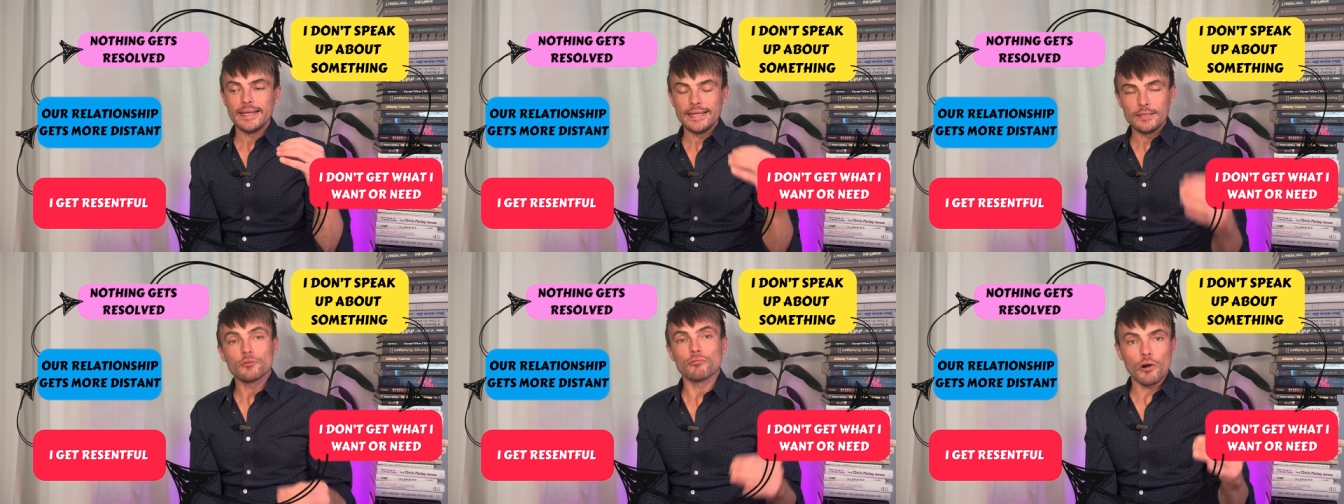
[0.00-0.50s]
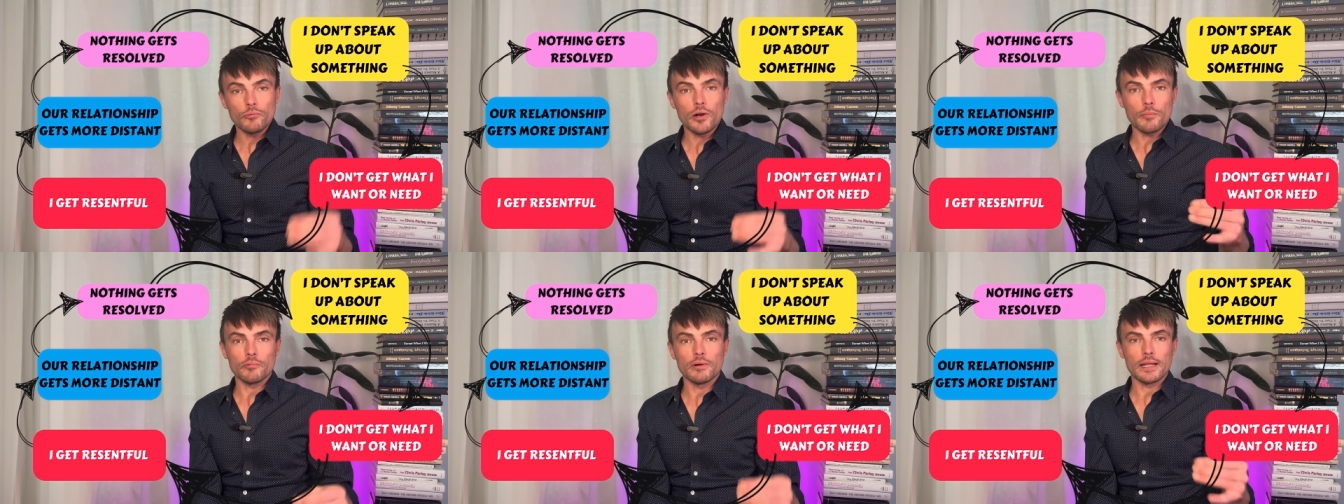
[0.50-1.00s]
in grown
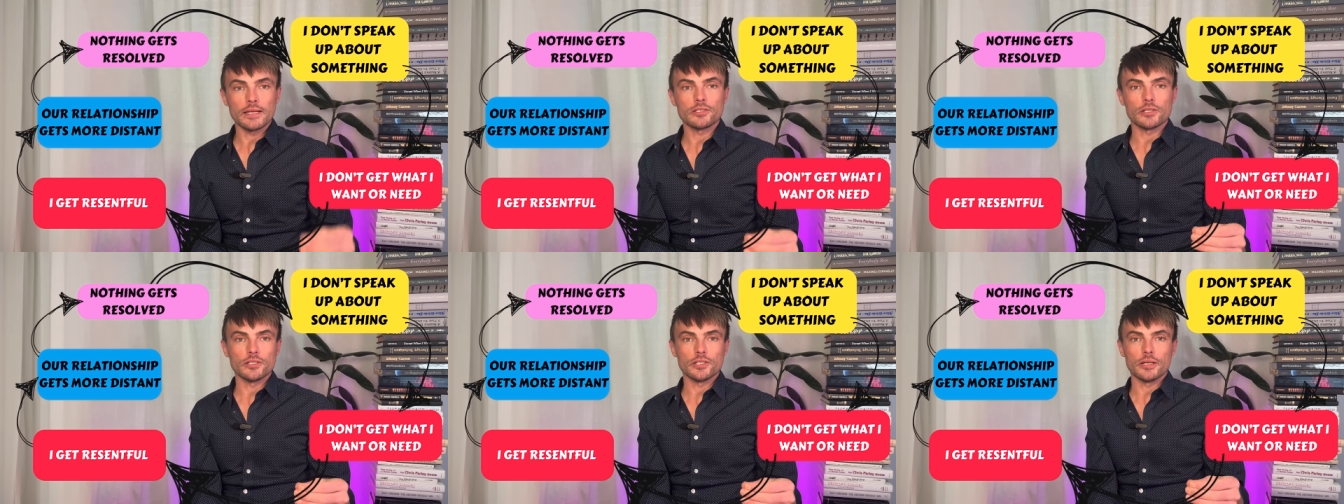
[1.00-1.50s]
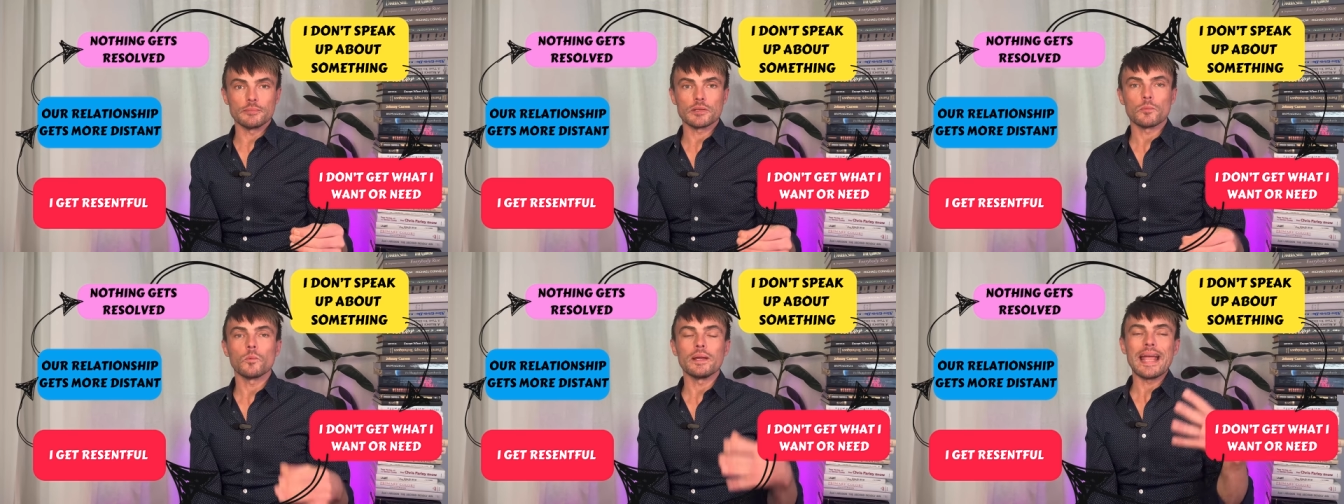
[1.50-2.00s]
up
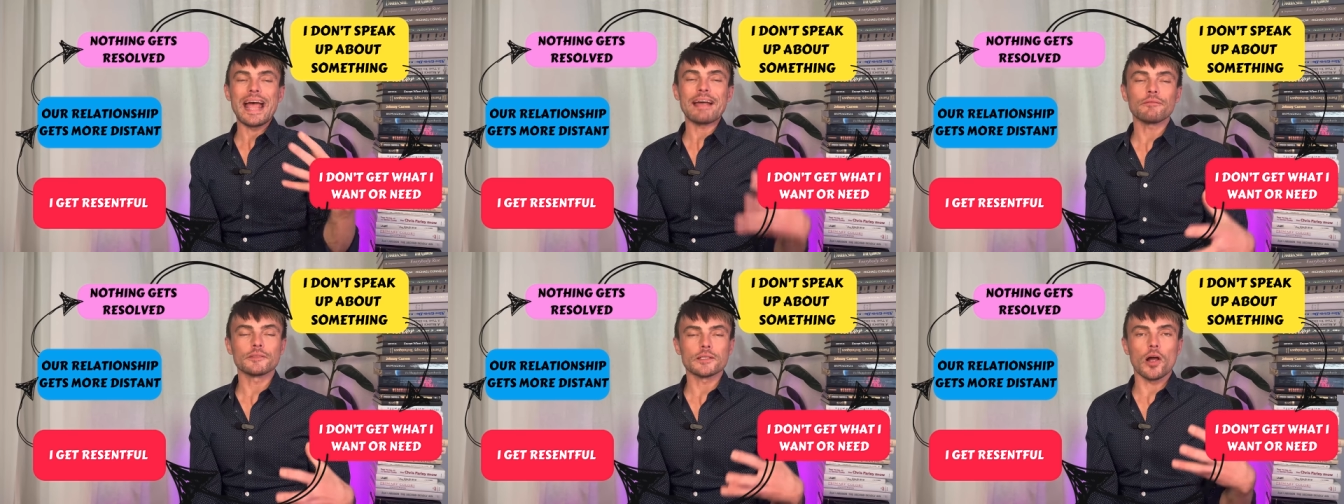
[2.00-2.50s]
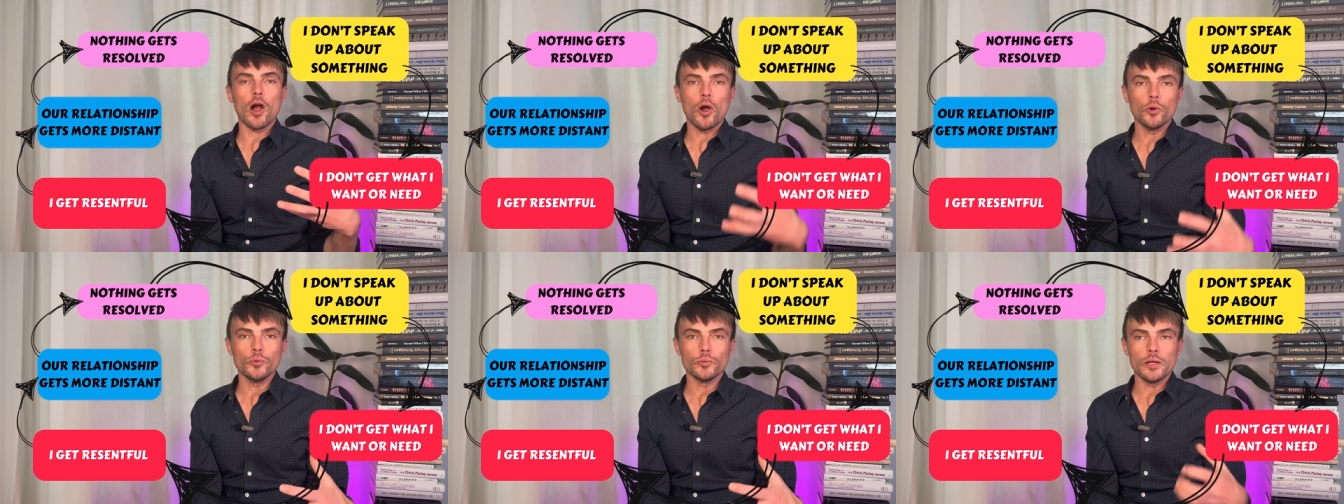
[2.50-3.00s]
relationships, we have to
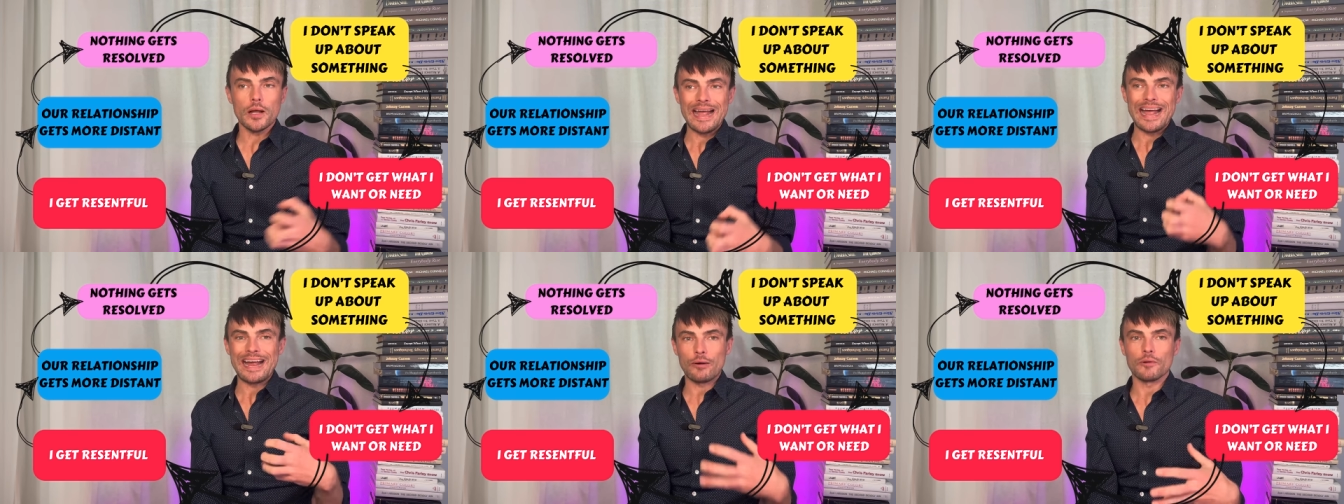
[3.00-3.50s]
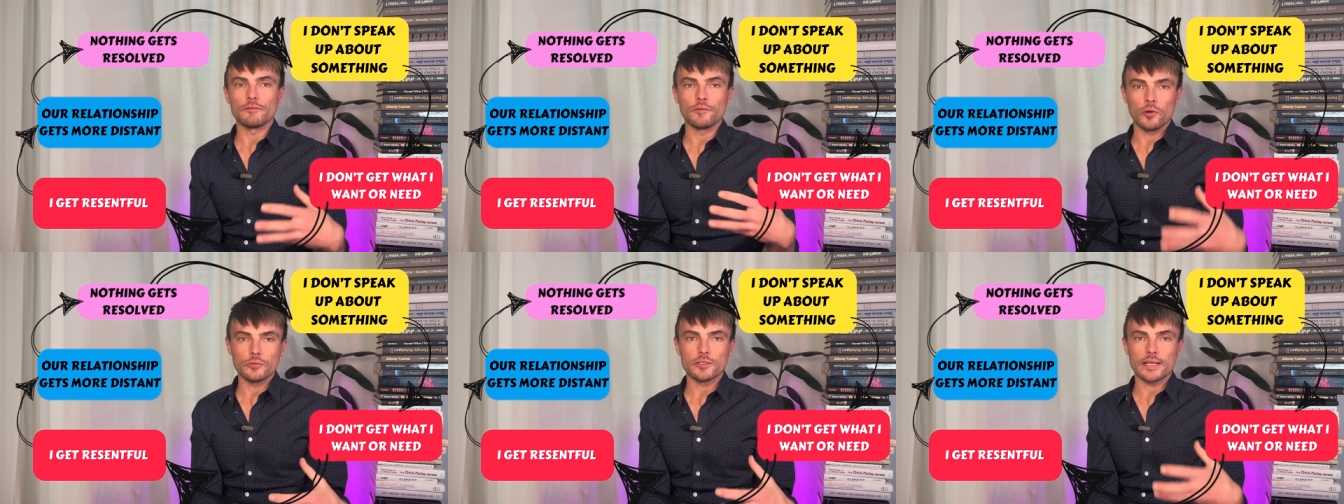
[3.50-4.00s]
own our
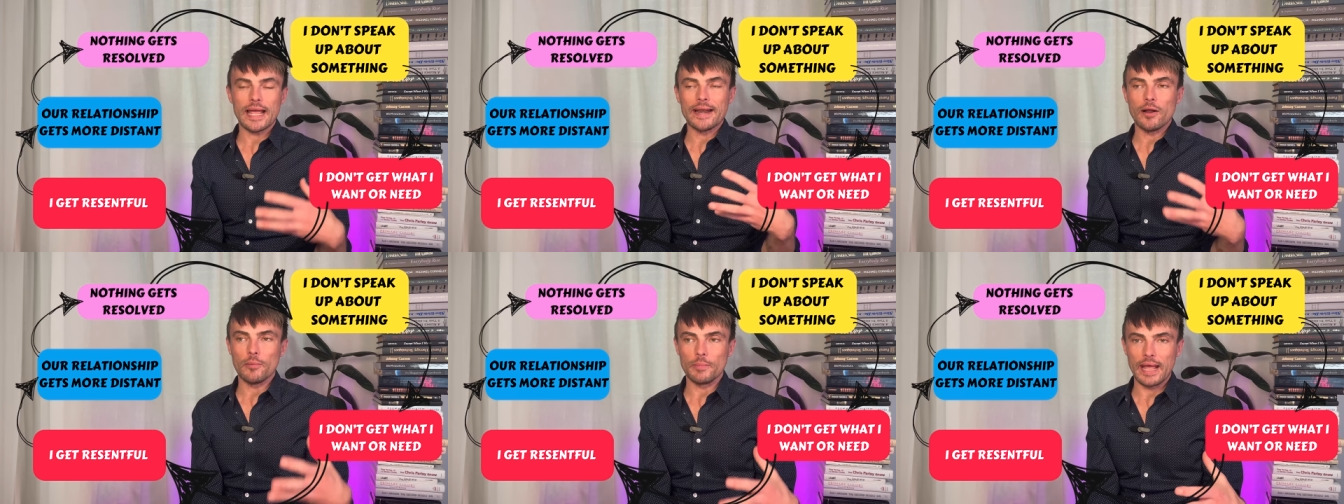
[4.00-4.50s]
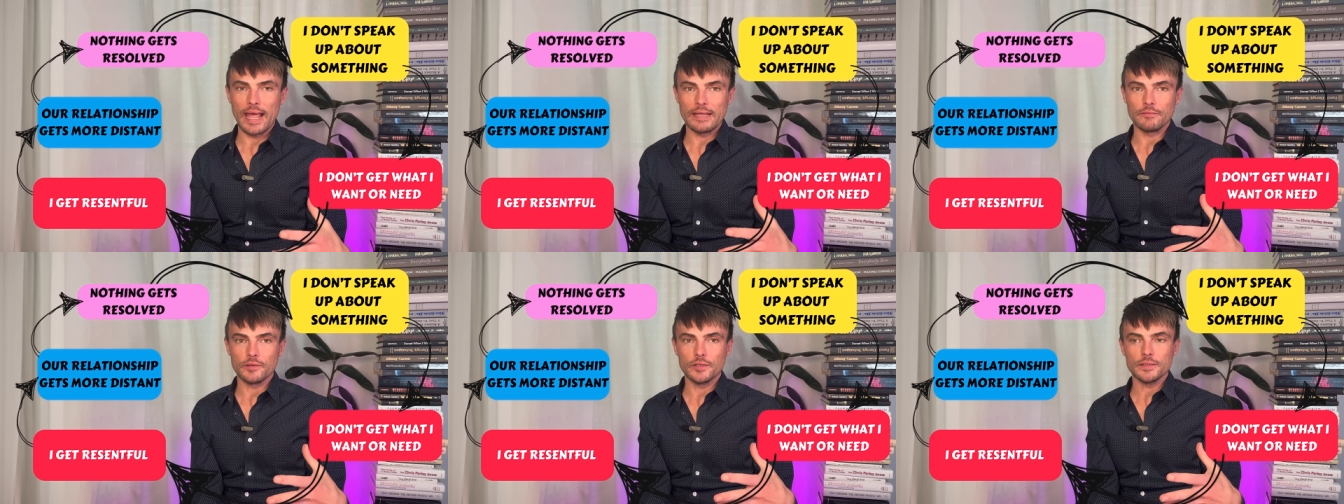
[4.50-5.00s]
faults and our
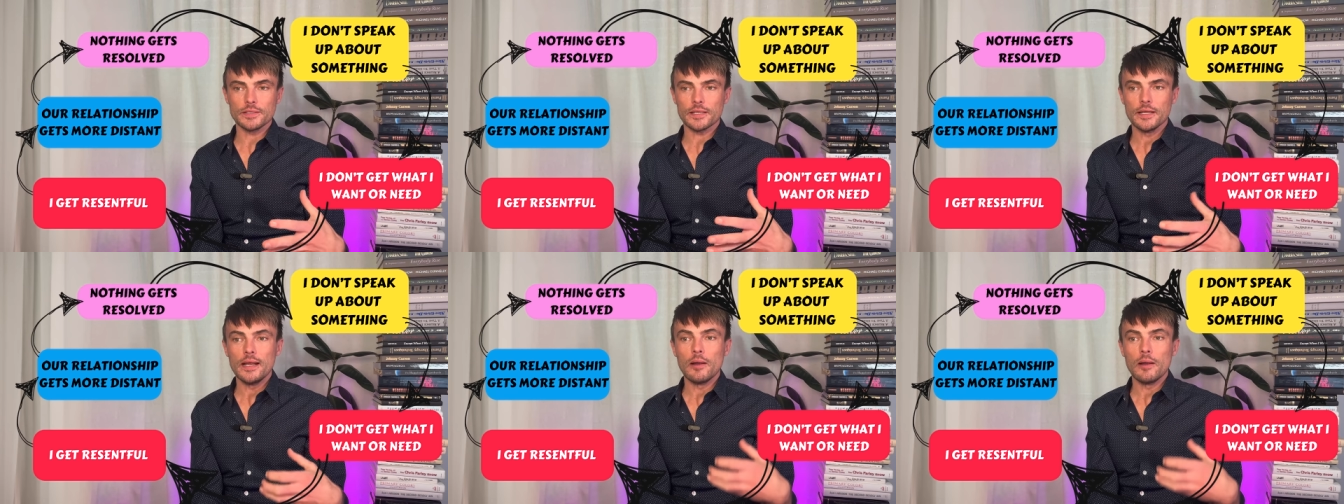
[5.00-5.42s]
behaviors.